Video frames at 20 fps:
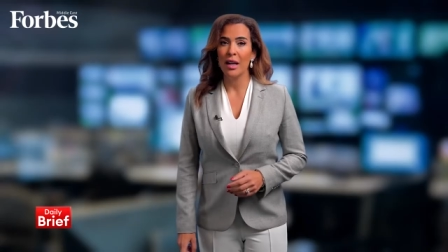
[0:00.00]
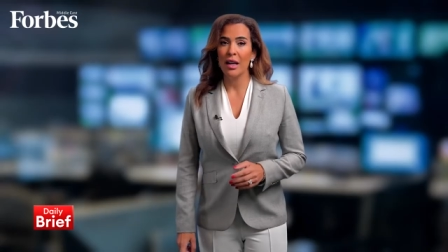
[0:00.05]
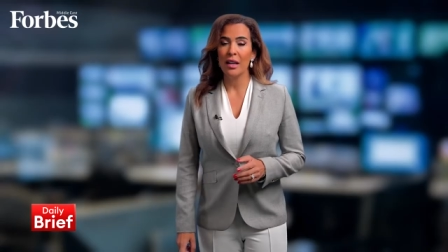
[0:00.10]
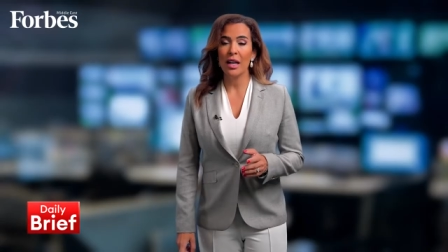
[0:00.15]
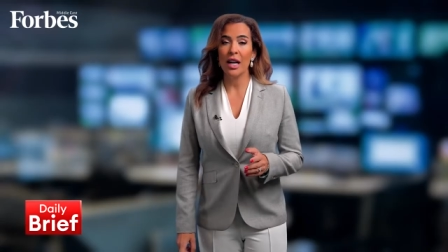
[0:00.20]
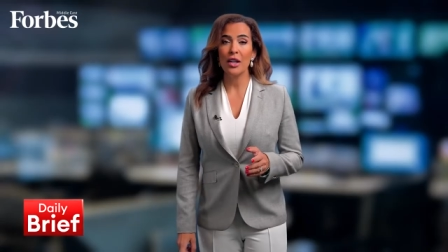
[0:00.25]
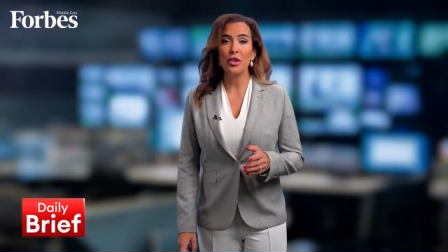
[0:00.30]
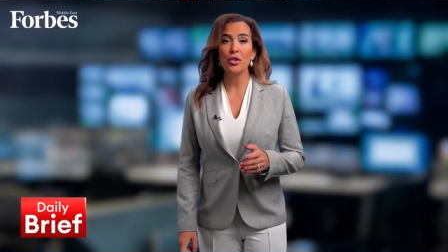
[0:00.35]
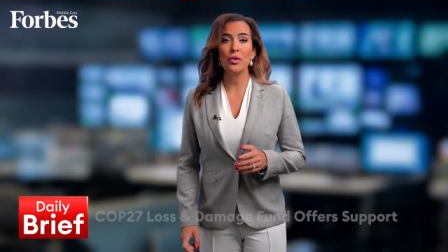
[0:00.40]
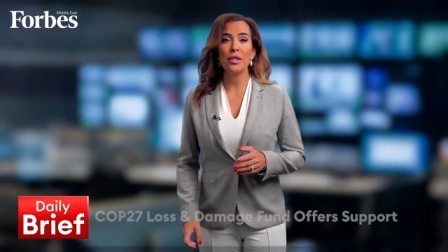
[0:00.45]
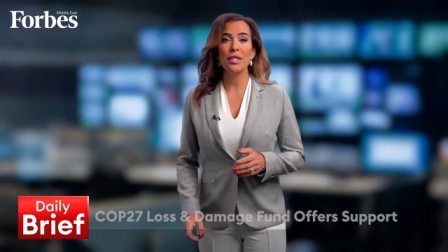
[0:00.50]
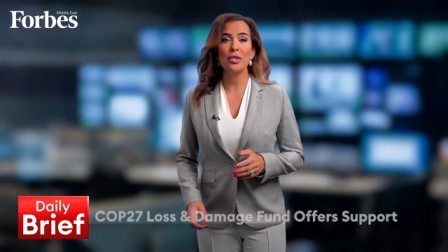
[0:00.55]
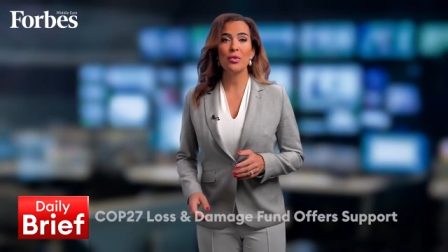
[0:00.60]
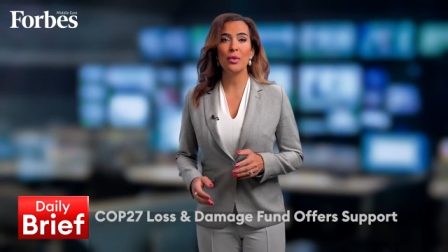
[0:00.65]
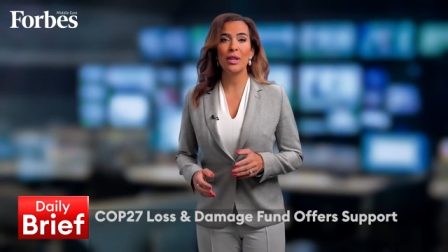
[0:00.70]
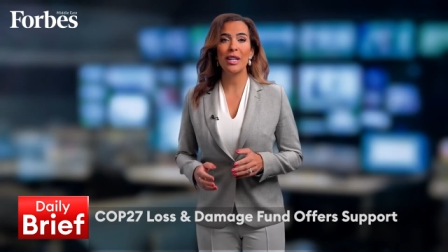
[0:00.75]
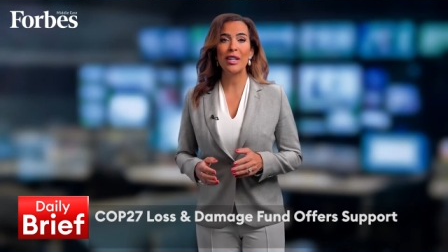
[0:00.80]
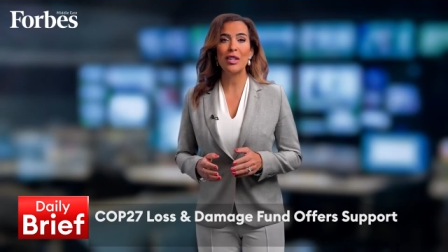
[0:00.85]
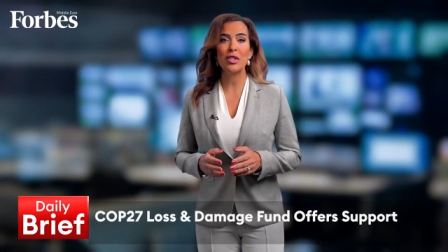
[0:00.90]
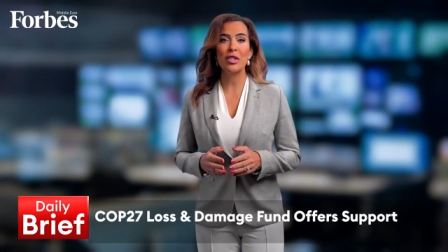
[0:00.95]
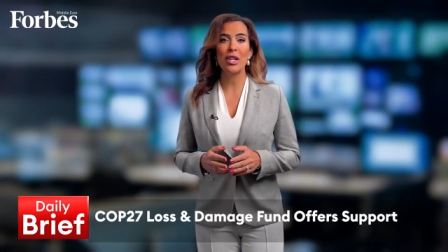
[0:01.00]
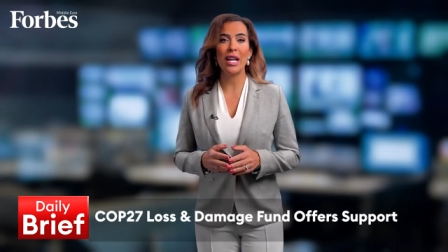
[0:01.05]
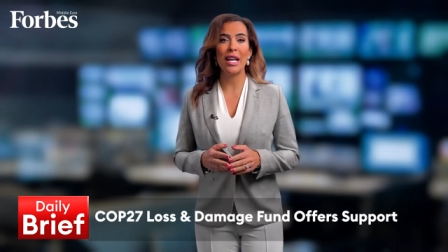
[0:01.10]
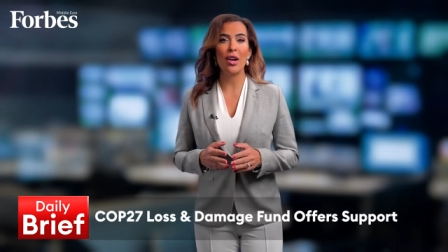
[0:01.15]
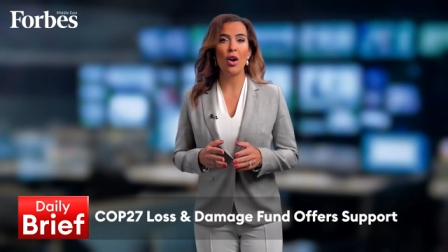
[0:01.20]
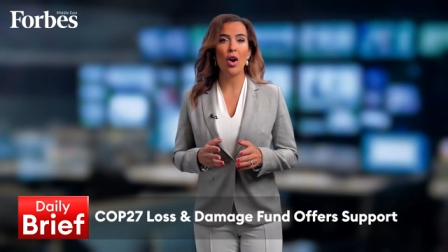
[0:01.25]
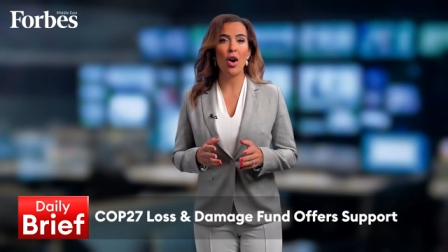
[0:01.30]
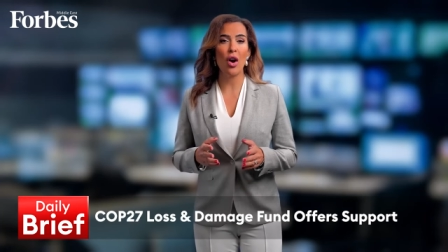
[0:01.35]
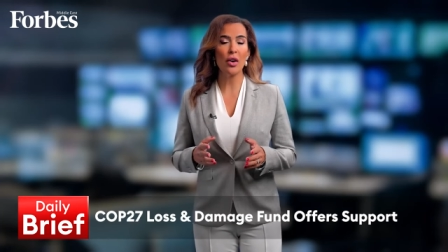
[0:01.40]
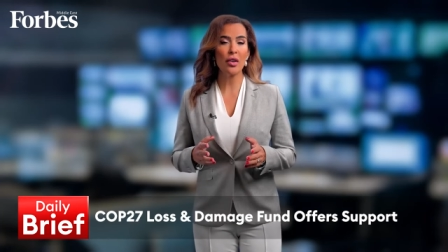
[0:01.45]
Countries reached a
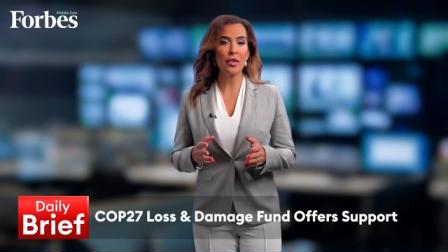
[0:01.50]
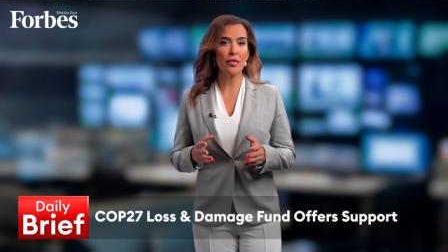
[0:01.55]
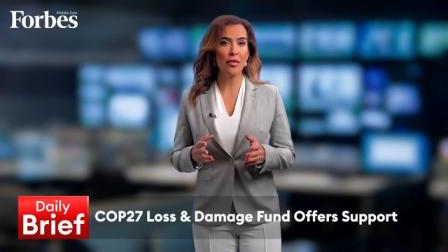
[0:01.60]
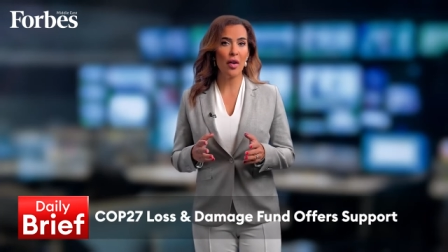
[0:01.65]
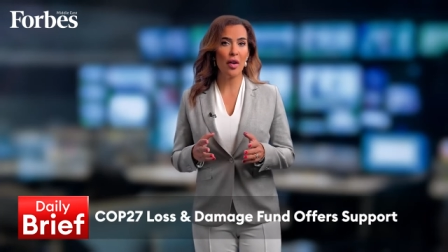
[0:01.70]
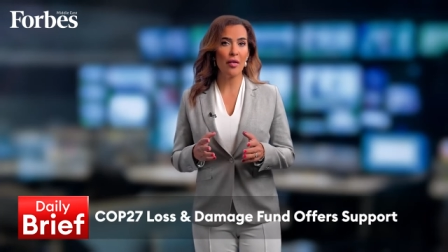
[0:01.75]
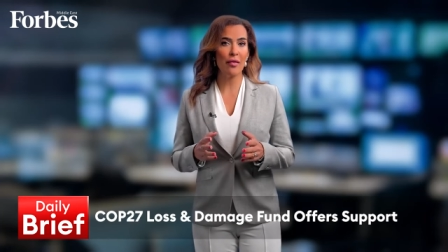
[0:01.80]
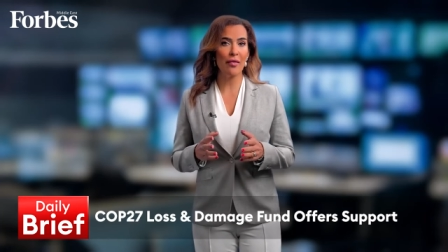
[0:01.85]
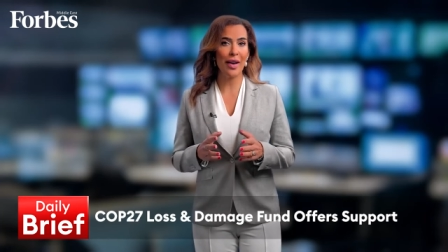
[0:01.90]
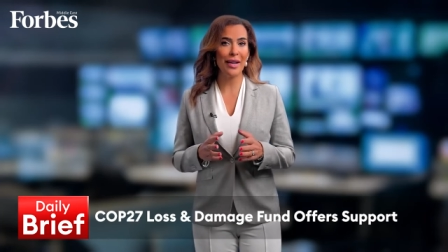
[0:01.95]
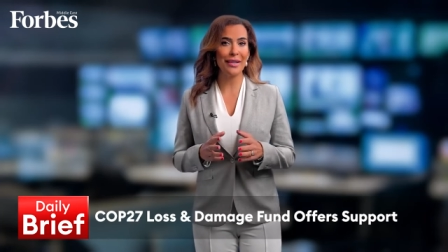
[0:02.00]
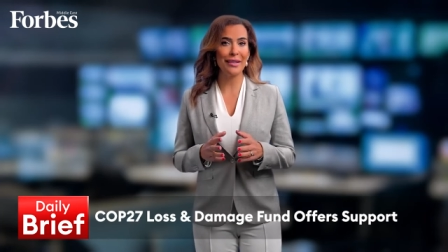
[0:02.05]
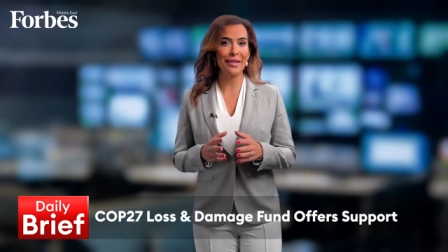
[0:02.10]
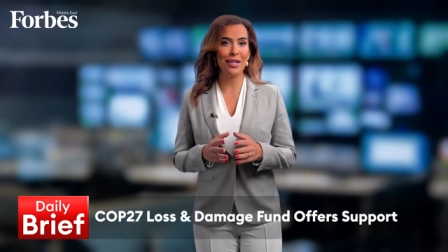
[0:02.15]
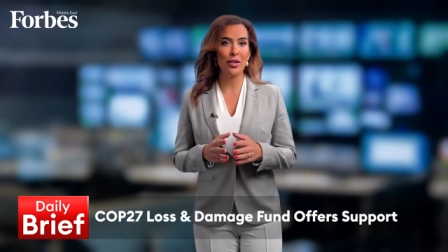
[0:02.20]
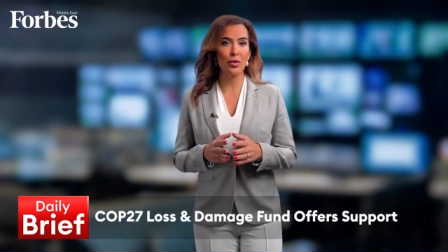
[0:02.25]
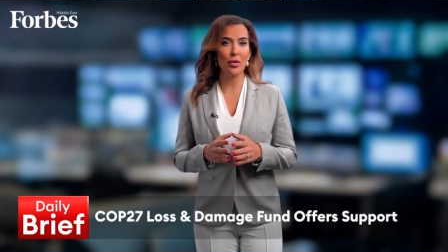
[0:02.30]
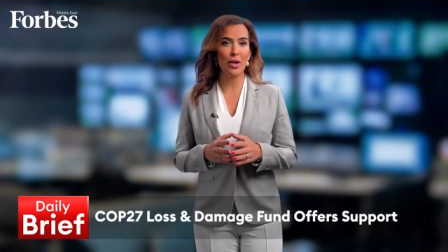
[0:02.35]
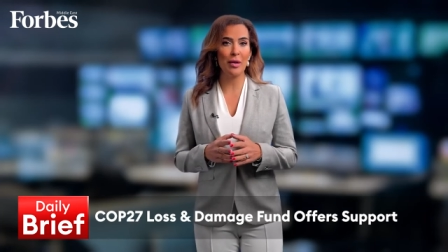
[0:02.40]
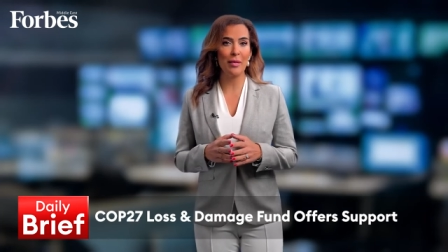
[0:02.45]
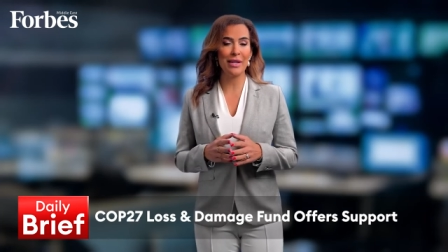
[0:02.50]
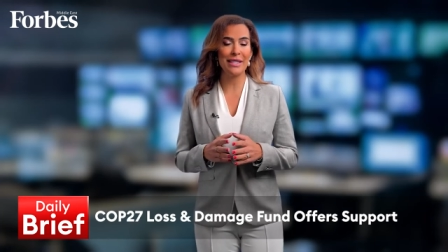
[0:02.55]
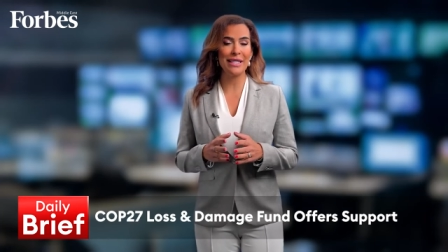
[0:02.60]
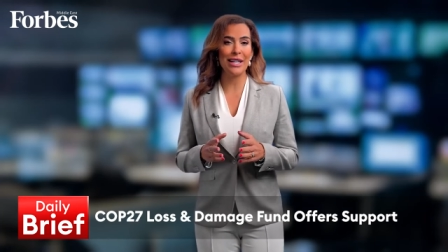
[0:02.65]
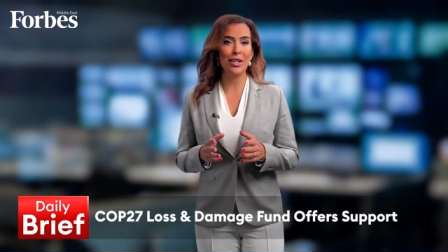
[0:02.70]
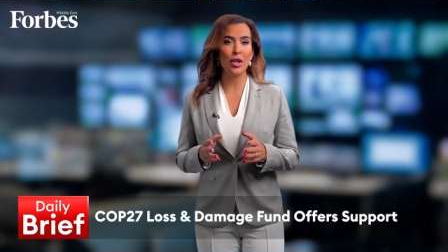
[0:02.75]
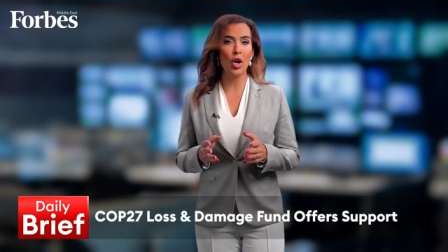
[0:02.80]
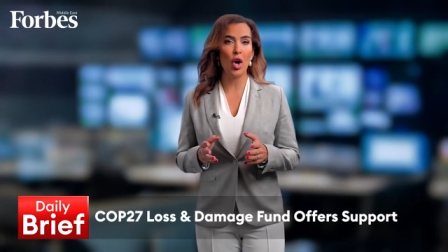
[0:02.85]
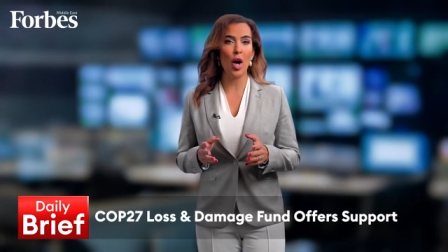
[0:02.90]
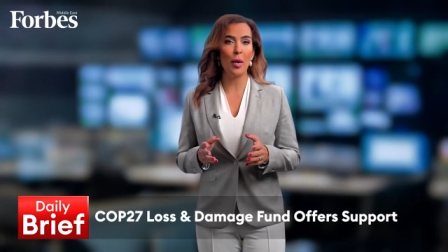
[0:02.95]
hard-fought final agreement
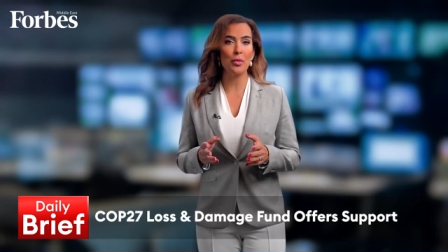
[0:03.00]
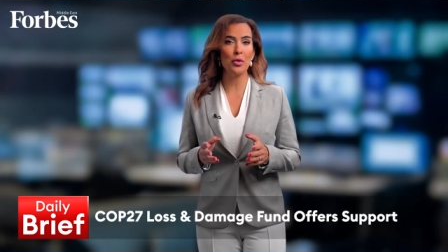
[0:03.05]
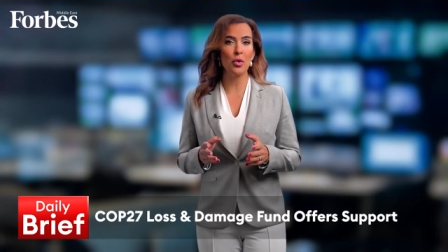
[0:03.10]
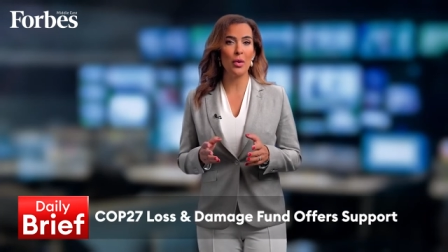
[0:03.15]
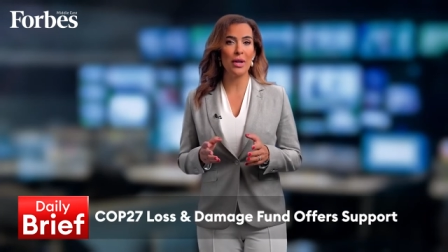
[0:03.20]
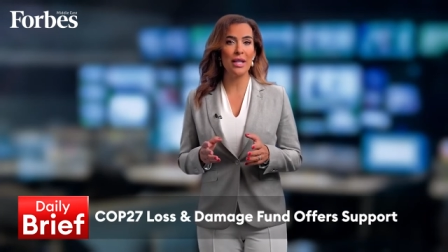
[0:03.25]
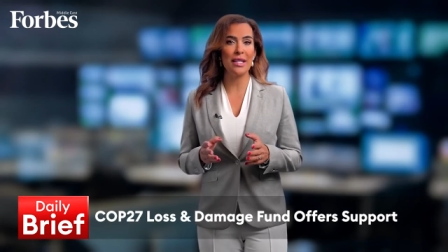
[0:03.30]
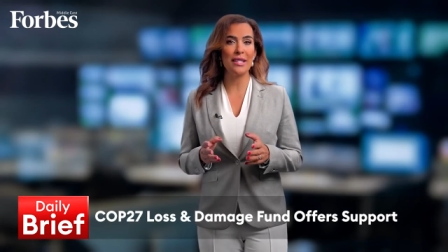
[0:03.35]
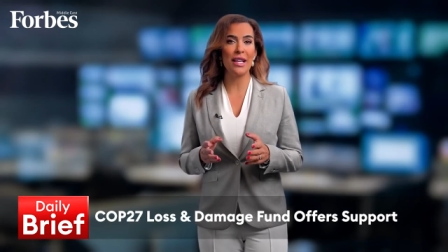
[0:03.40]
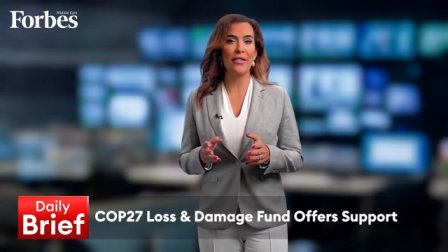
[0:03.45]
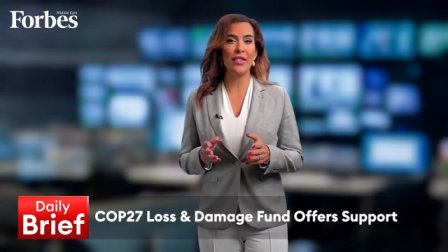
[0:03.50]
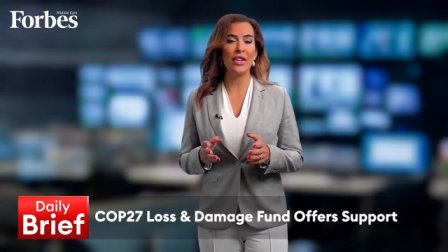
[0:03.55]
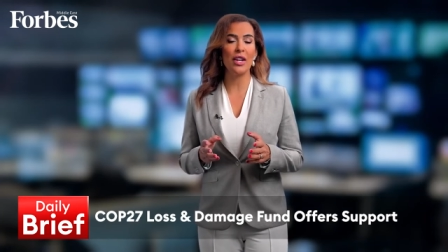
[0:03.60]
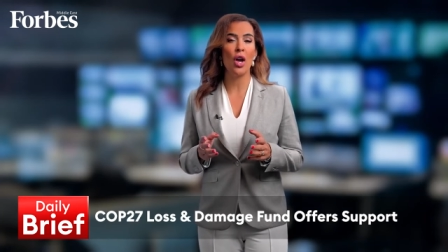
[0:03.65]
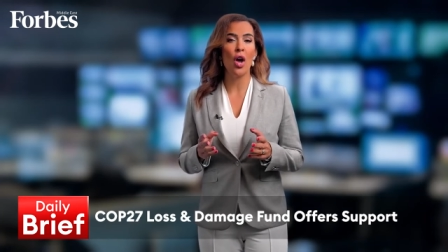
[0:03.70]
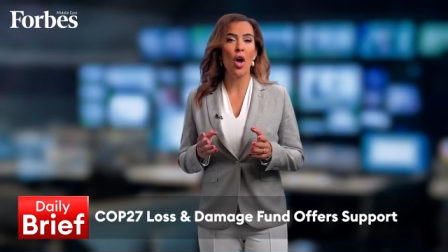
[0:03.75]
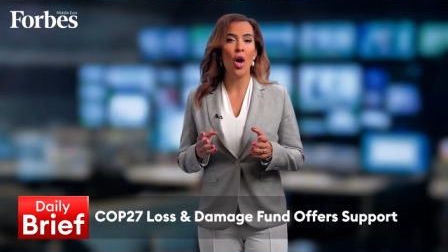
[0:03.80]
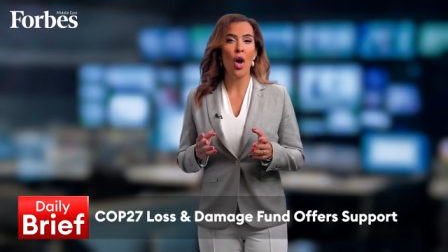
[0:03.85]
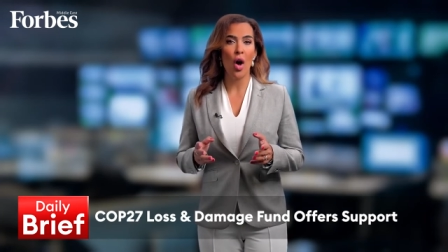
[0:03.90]
at COP27